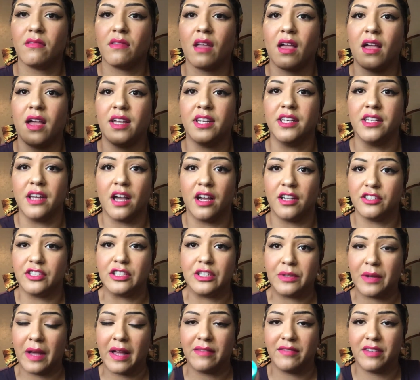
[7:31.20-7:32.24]
and not
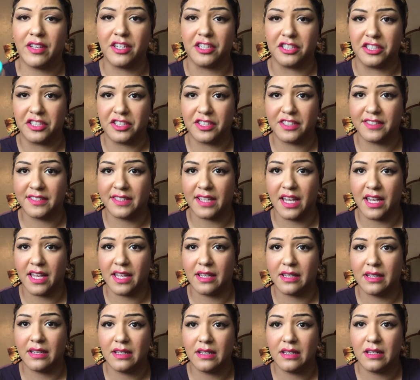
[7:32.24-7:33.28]
too heavy on your
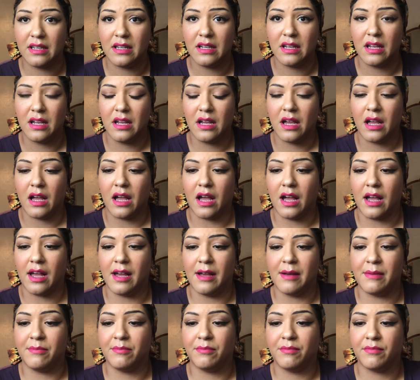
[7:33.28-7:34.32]
skin,
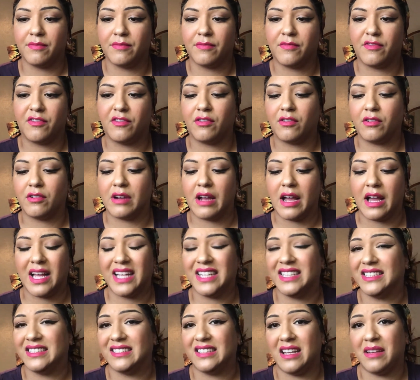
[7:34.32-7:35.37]
for
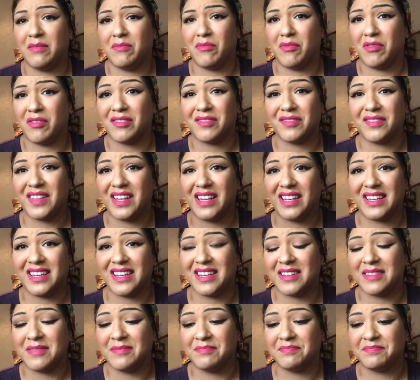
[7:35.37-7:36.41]
I'd say more of like
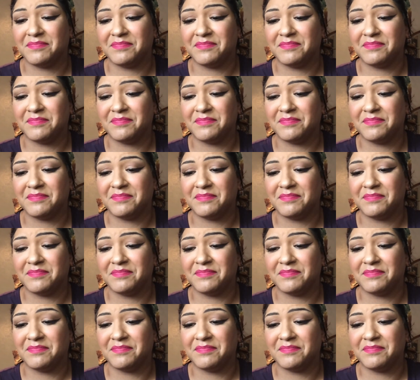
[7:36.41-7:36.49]
a